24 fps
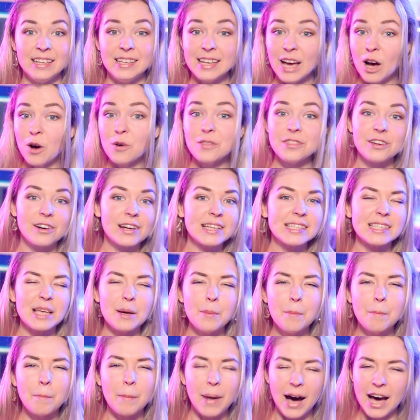Now, there are
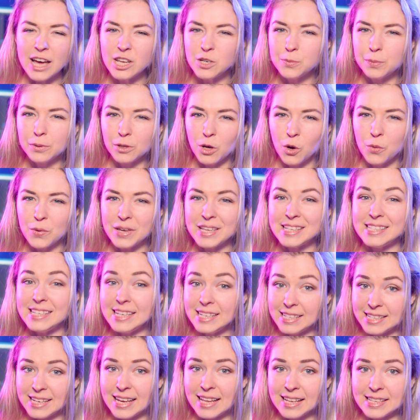some mind-blowing
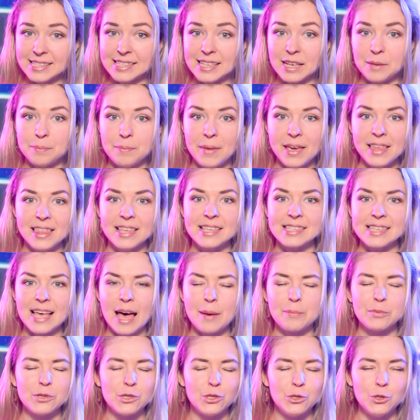details that make this
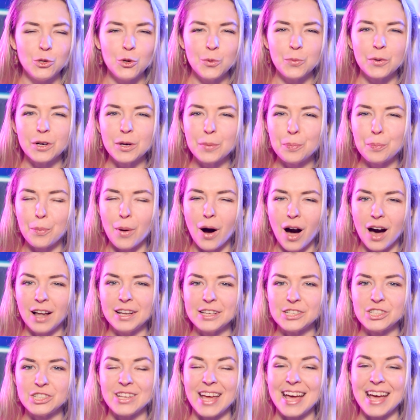app super
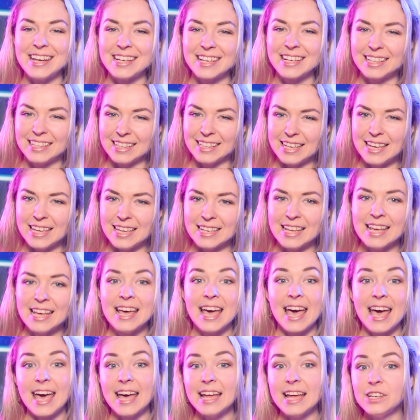polished and clean
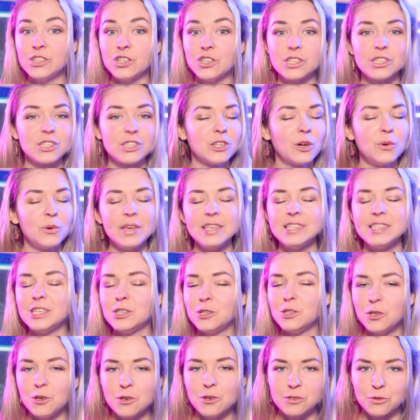and just so easy
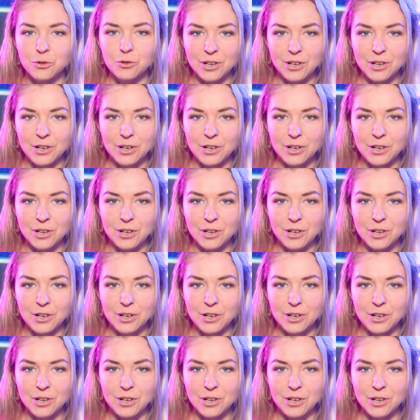to use for